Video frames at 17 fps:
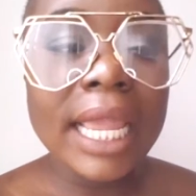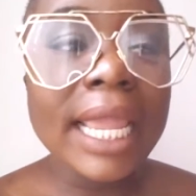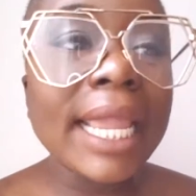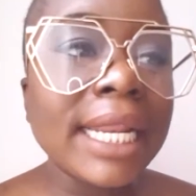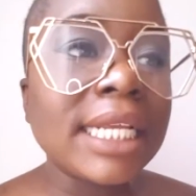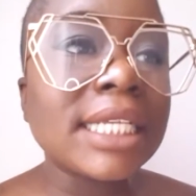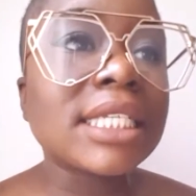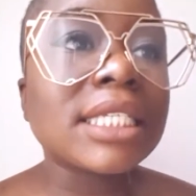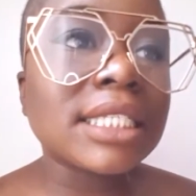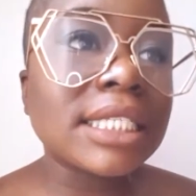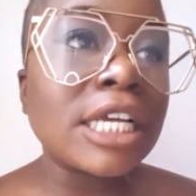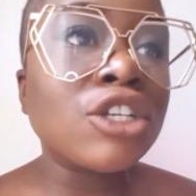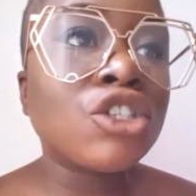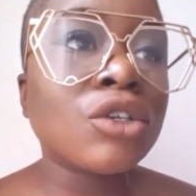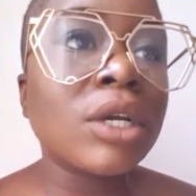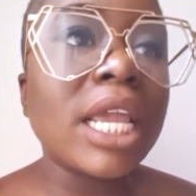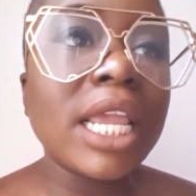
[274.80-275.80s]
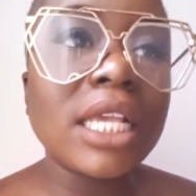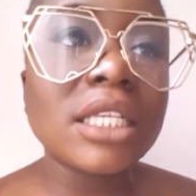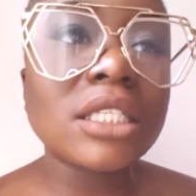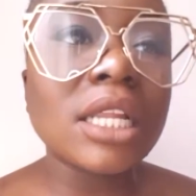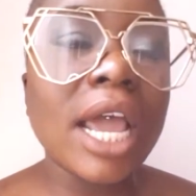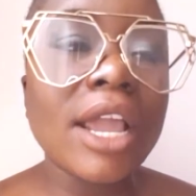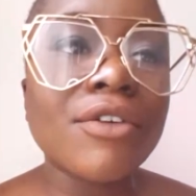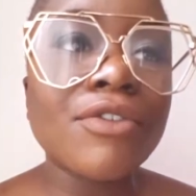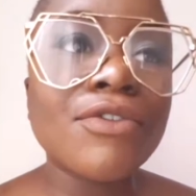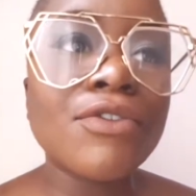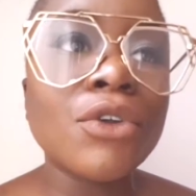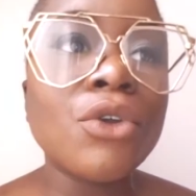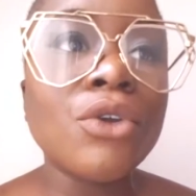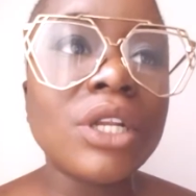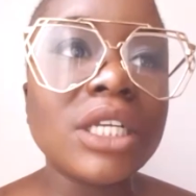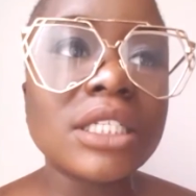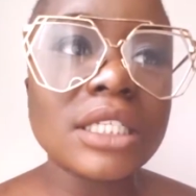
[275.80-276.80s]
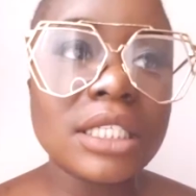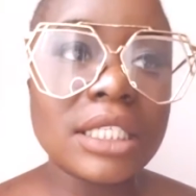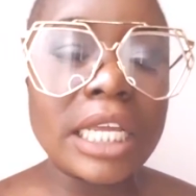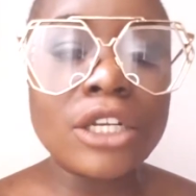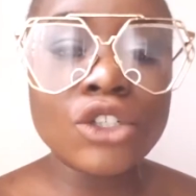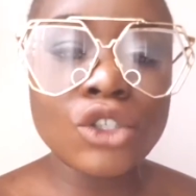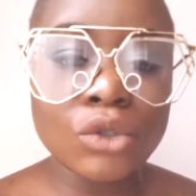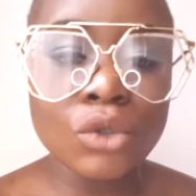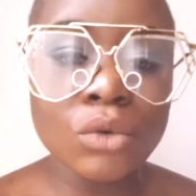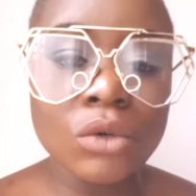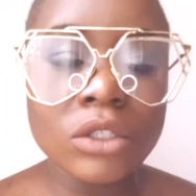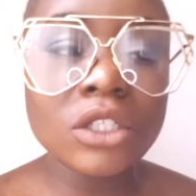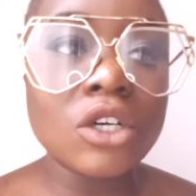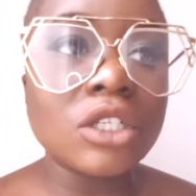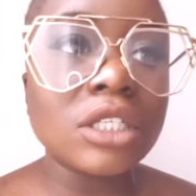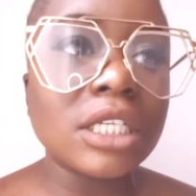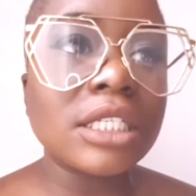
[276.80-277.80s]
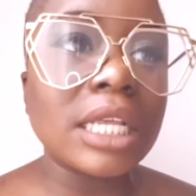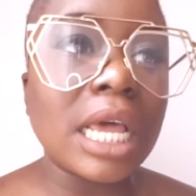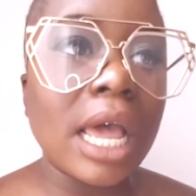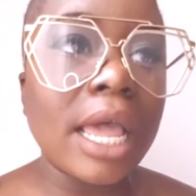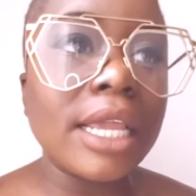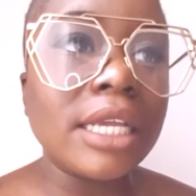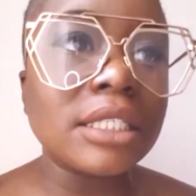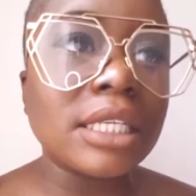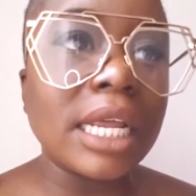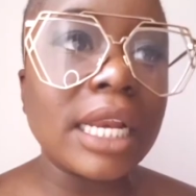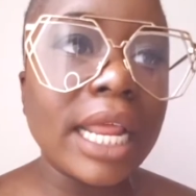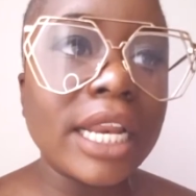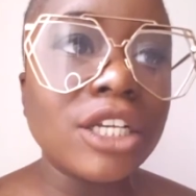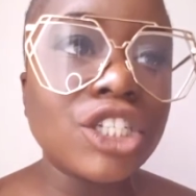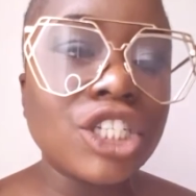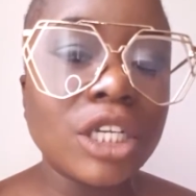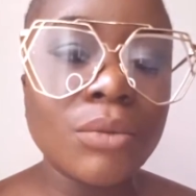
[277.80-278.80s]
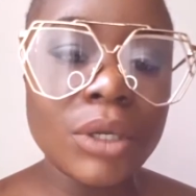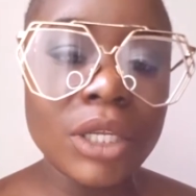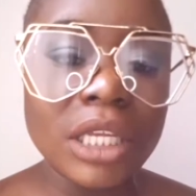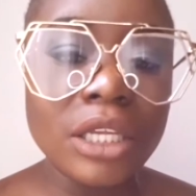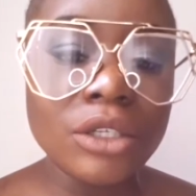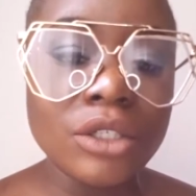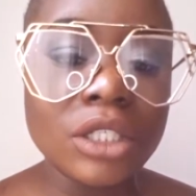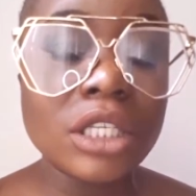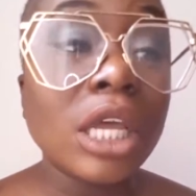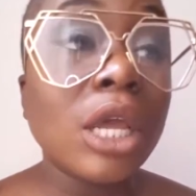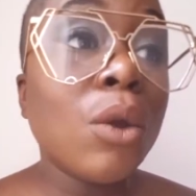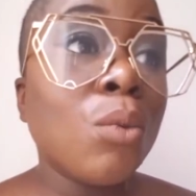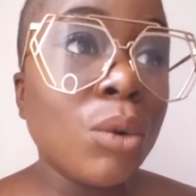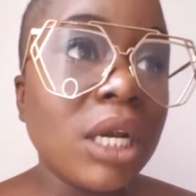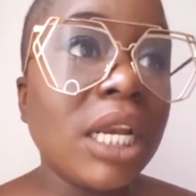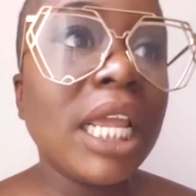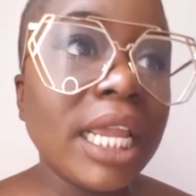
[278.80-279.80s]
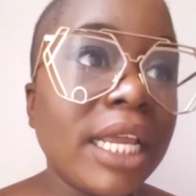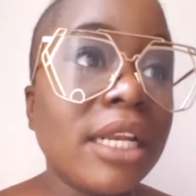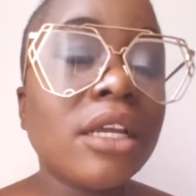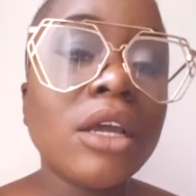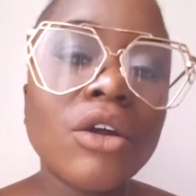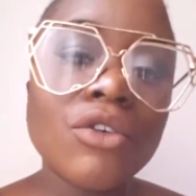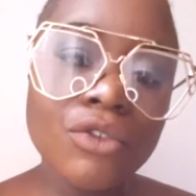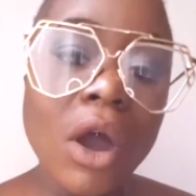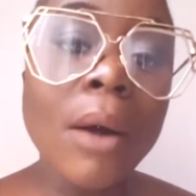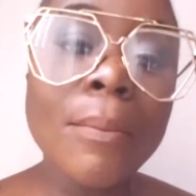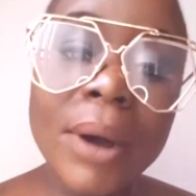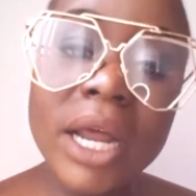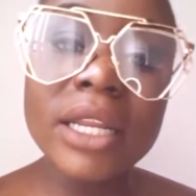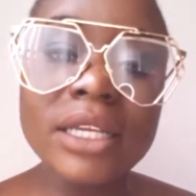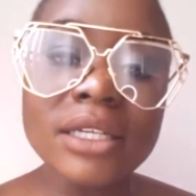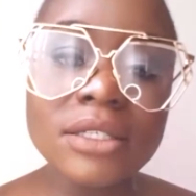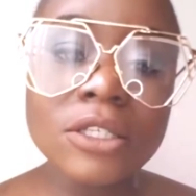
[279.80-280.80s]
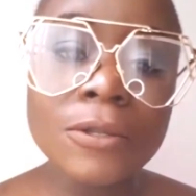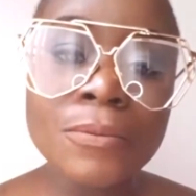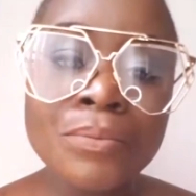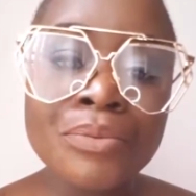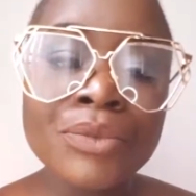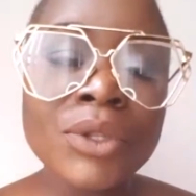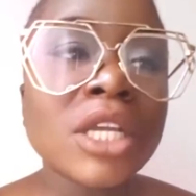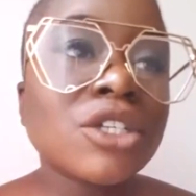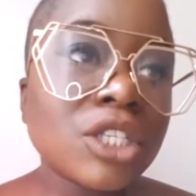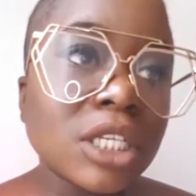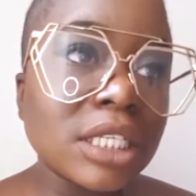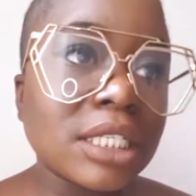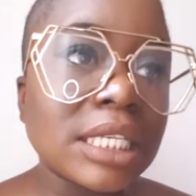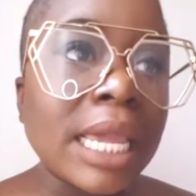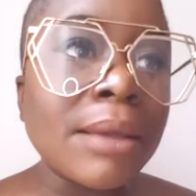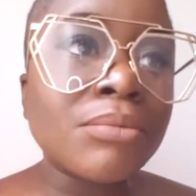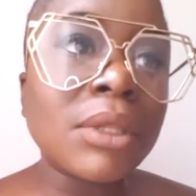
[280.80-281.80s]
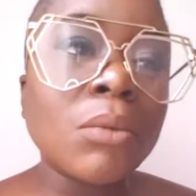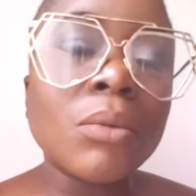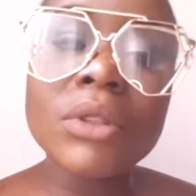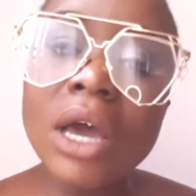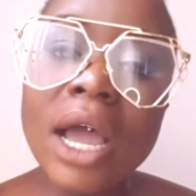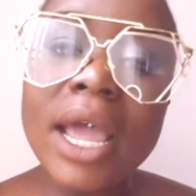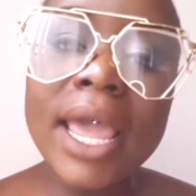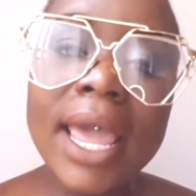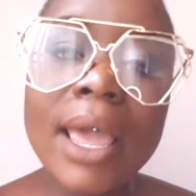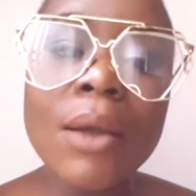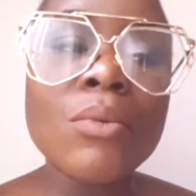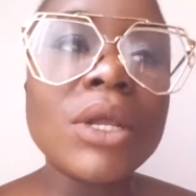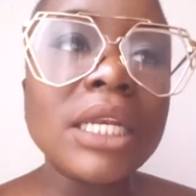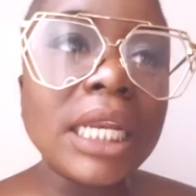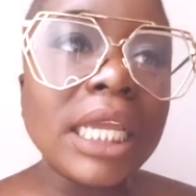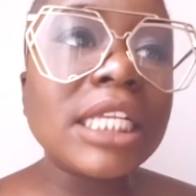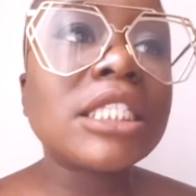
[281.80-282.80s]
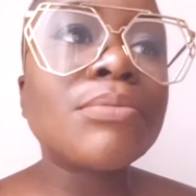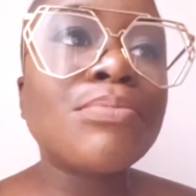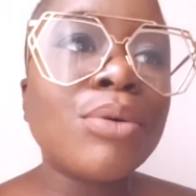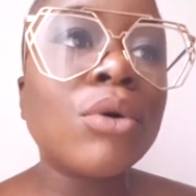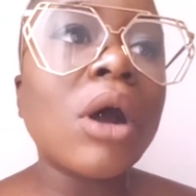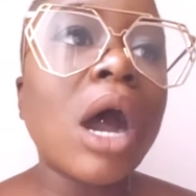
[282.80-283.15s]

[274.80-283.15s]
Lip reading: It is essential. It's like food is essential to us because it's an energy we need for our bodies. So it's the same thing with our hair. We need to